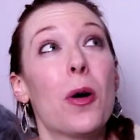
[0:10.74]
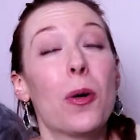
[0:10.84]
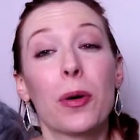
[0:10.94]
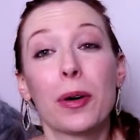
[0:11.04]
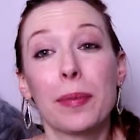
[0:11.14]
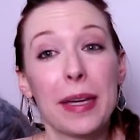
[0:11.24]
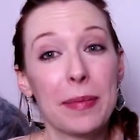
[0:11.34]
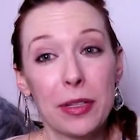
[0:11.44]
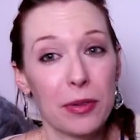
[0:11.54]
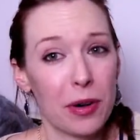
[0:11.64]
or
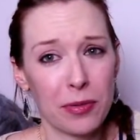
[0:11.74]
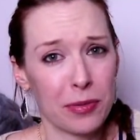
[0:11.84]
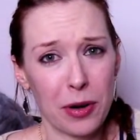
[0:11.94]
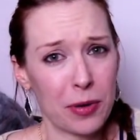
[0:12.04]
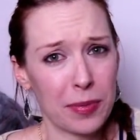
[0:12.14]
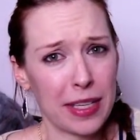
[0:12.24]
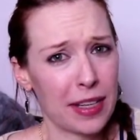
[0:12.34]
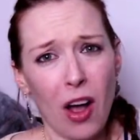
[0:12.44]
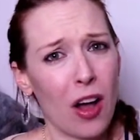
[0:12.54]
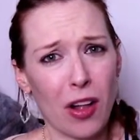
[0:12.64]
maybe you don't know me
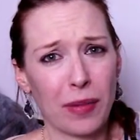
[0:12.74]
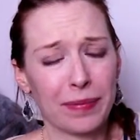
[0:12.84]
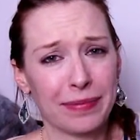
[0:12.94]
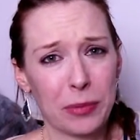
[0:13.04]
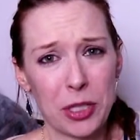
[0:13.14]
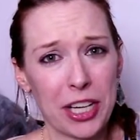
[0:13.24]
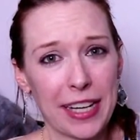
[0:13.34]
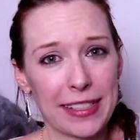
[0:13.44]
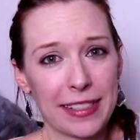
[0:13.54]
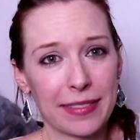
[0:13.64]
at all, in which
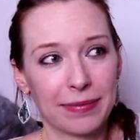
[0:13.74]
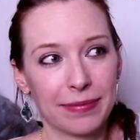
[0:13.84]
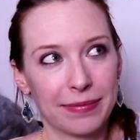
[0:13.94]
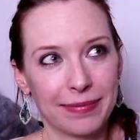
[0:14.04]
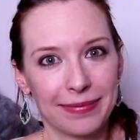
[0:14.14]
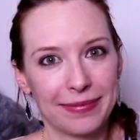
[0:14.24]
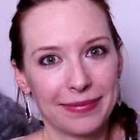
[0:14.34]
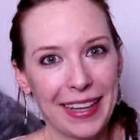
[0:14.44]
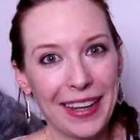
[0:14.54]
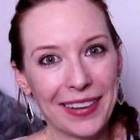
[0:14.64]
case,
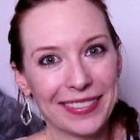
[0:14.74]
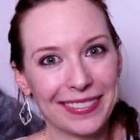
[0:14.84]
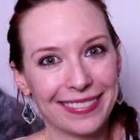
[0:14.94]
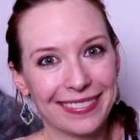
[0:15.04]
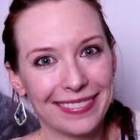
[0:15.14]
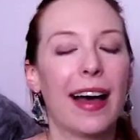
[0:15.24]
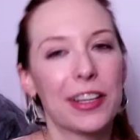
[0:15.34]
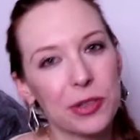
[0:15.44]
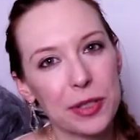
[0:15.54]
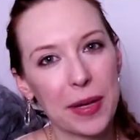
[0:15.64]
hello.
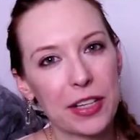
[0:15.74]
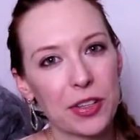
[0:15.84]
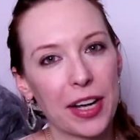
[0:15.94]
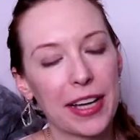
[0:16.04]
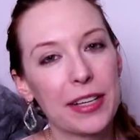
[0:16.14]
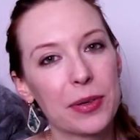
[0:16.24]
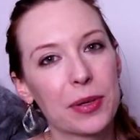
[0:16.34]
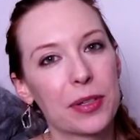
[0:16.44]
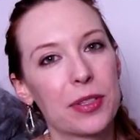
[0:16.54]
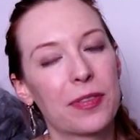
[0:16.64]
I joined Patreon in
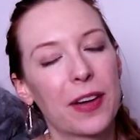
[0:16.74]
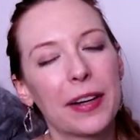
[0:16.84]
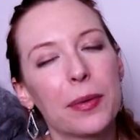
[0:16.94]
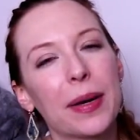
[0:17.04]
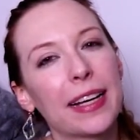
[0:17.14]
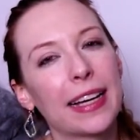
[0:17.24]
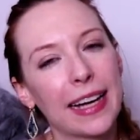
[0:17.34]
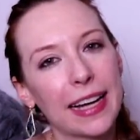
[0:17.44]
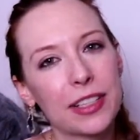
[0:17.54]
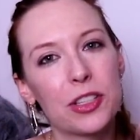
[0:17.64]
order to find a way to
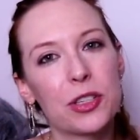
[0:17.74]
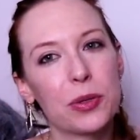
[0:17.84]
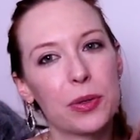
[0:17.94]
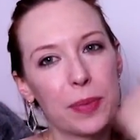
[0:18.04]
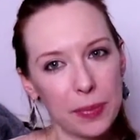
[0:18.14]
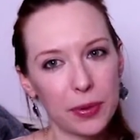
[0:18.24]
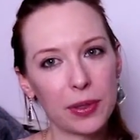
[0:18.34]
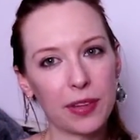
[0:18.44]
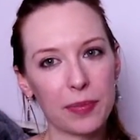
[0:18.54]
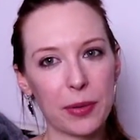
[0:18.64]
connect to the people who
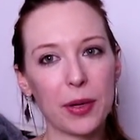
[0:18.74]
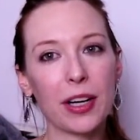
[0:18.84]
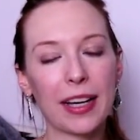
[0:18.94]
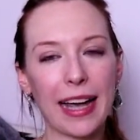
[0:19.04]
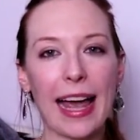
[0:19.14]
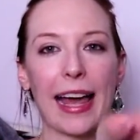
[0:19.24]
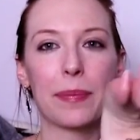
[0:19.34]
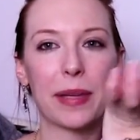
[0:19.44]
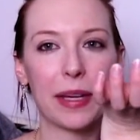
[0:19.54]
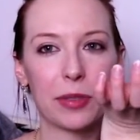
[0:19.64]
love my work
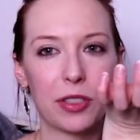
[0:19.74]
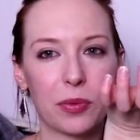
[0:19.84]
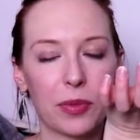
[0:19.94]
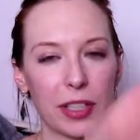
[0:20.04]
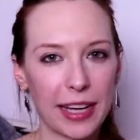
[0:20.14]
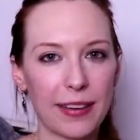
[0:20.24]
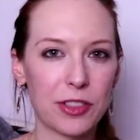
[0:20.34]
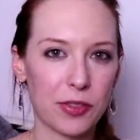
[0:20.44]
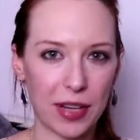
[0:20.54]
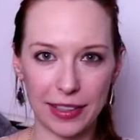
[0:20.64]
and be able to really have
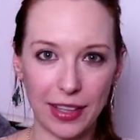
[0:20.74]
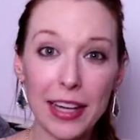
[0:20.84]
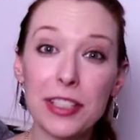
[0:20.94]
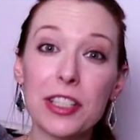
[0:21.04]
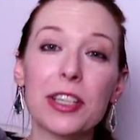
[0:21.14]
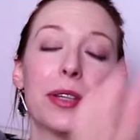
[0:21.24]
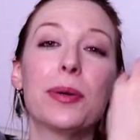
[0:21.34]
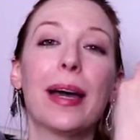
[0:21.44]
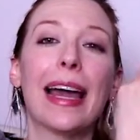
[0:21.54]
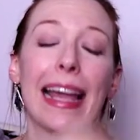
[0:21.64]
a direct line to
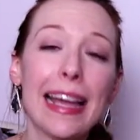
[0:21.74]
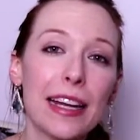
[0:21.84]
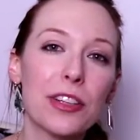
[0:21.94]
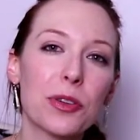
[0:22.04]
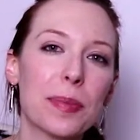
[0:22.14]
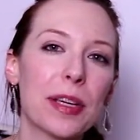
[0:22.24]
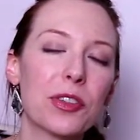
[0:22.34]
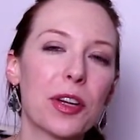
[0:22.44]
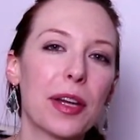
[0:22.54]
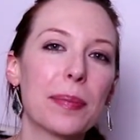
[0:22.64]
you, and I joined
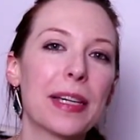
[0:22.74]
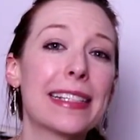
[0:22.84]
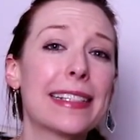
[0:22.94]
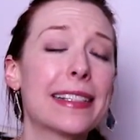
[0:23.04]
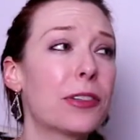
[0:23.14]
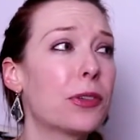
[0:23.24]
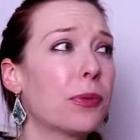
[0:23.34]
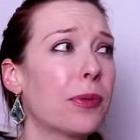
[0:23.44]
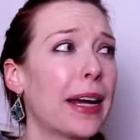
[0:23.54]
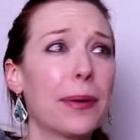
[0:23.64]
Patreon because it's a
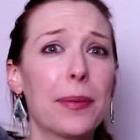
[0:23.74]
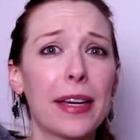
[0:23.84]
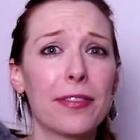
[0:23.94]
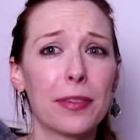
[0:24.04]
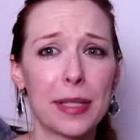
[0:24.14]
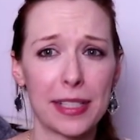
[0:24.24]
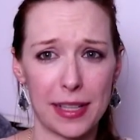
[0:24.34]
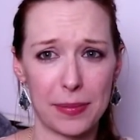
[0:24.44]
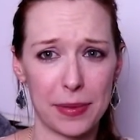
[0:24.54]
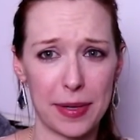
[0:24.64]
great way for me to
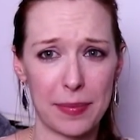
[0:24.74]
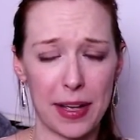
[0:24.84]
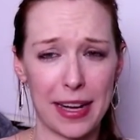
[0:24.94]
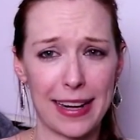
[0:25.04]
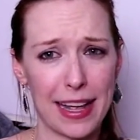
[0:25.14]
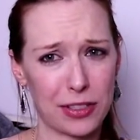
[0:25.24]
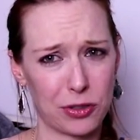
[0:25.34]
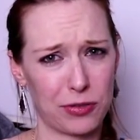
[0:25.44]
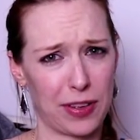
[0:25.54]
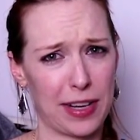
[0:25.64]
supplement my
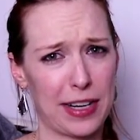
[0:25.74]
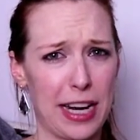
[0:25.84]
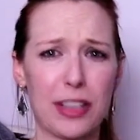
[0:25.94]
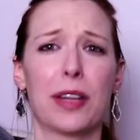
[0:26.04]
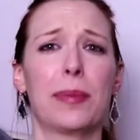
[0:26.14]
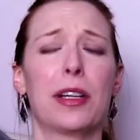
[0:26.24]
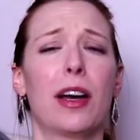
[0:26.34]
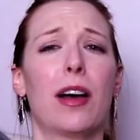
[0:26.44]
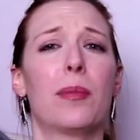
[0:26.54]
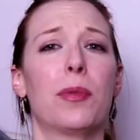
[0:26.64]
not-so-fun day job
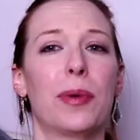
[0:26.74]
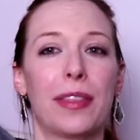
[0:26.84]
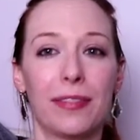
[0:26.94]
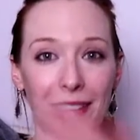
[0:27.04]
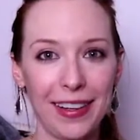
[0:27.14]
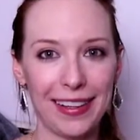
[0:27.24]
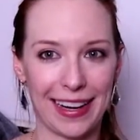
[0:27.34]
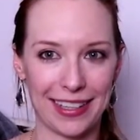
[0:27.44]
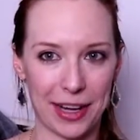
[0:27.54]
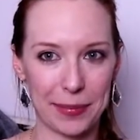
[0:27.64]
income with fun
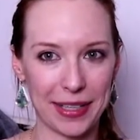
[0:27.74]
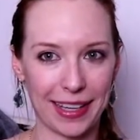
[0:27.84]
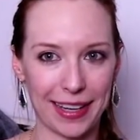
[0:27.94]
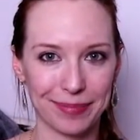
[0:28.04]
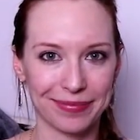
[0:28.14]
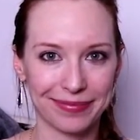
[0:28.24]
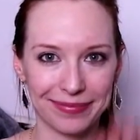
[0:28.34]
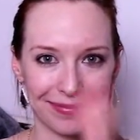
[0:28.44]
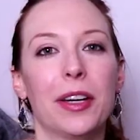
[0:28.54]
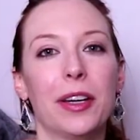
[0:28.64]
day job income.
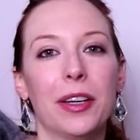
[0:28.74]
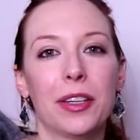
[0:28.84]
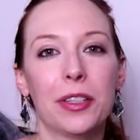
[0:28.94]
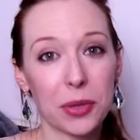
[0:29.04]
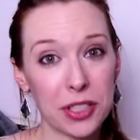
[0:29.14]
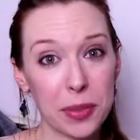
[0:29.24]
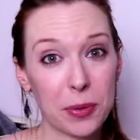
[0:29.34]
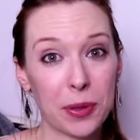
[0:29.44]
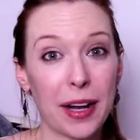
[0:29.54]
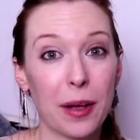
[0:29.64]
Your
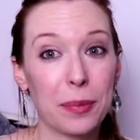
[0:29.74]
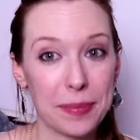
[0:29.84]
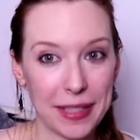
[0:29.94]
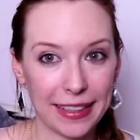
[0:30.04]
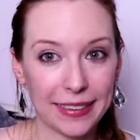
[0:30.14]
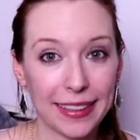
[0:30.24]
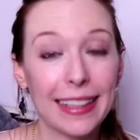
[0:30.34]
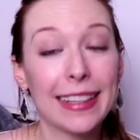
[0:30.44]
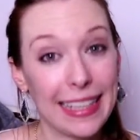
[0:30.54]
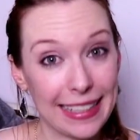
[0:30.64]
support helps me,
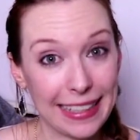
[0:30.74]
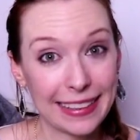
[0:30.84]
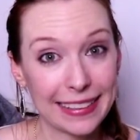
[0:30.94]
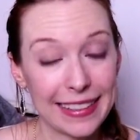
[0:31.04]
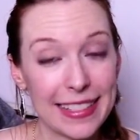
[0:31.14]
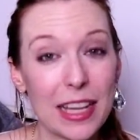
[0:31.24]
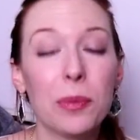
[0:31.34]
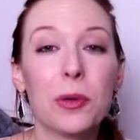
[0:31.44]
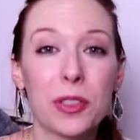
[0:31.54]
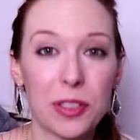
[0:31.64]
a lady, tell
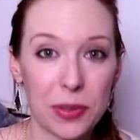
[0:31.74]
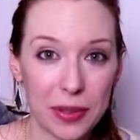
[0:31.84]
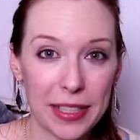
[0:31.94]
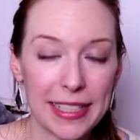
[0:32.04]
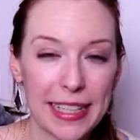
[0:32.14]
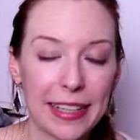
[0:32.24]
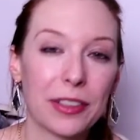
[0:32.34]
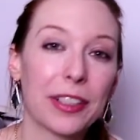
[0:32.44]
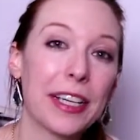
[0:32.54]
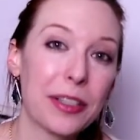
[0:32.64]
more stories and
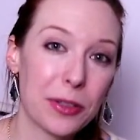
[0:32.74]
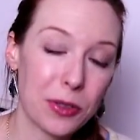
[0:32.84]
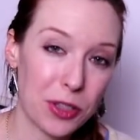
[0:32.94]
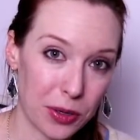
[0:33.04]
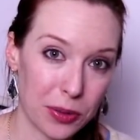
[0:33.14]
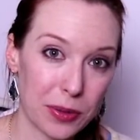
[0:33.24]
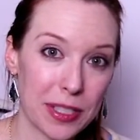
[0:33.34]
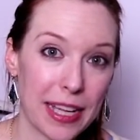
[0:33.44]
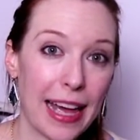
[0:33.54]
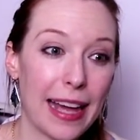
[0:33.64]
create new
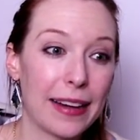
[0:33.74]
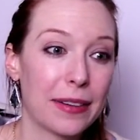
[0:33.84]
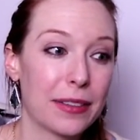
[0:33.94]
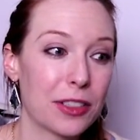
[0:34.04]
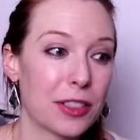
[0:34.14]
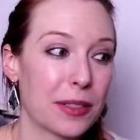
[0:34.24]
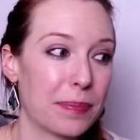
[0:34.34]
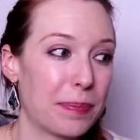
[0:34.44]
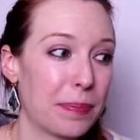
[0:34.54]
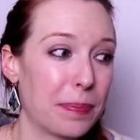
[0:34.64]
shows and just
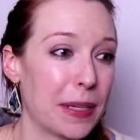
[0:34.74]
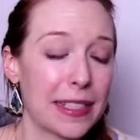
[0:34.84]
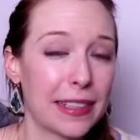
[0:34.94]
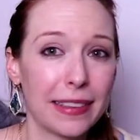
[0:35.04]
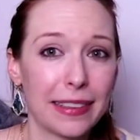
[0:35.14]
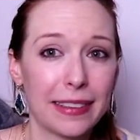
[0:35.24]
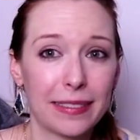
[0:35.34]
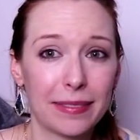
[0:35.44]
basically